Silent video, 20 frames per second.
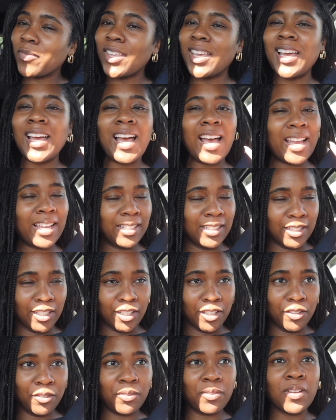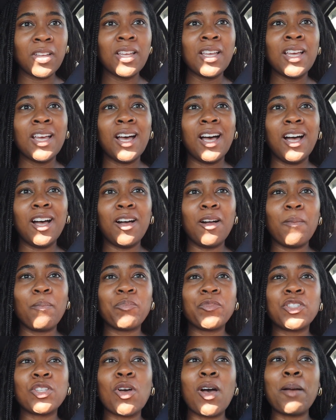kind of.
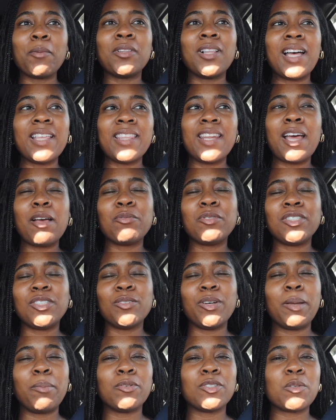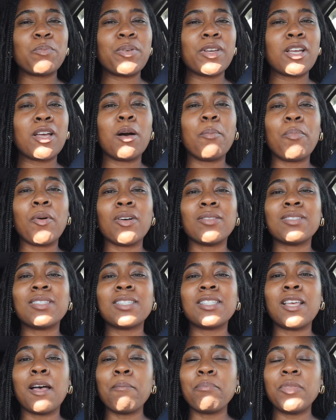So I'm glad that I was still able to pick up on
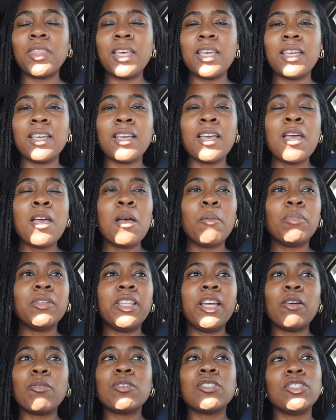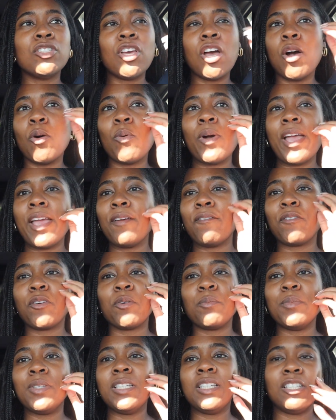something, but there was no way
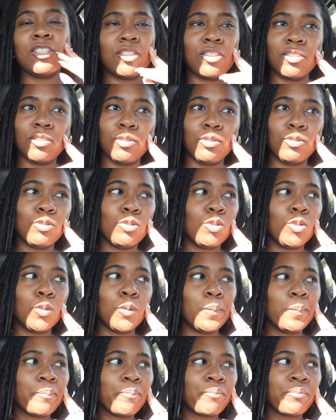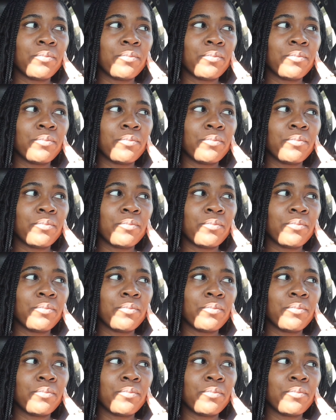for me to